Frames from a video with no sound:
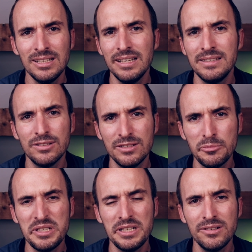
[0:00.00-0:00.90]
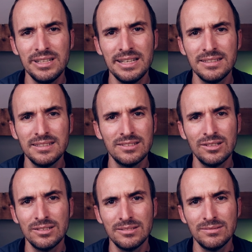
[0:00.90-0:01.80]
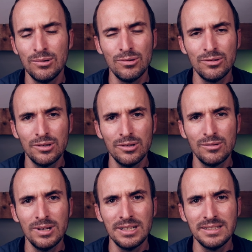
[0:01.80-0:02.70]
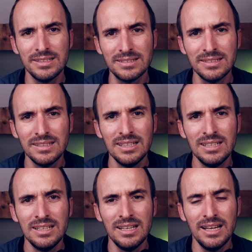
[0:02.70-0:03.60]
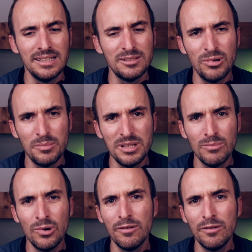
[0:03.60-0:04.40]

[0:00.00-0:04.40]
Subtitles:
It's a superior lens, it's got all the good qualities. and it's probably more